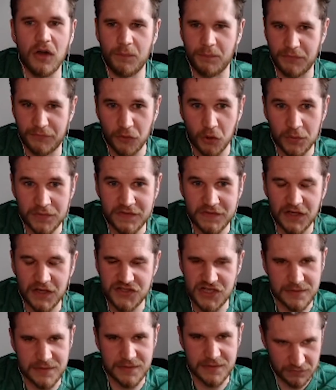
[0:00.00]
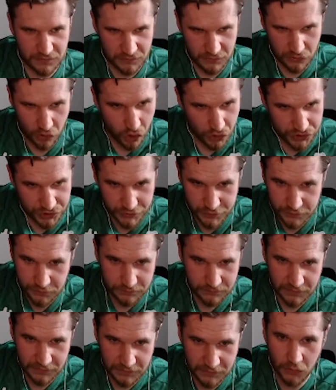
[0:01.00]
Before we start, James, let's cautious.
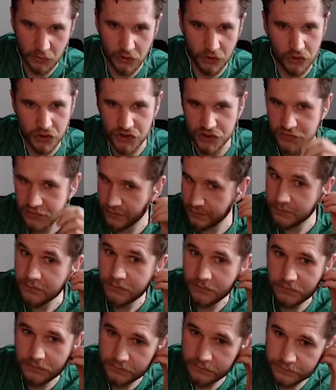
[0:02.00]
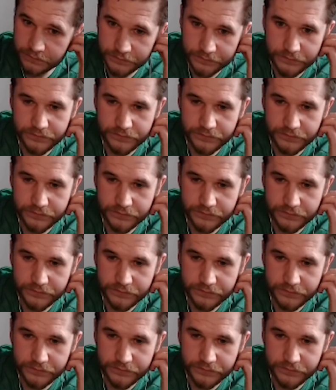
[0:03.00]
Let's go cautious. Okay.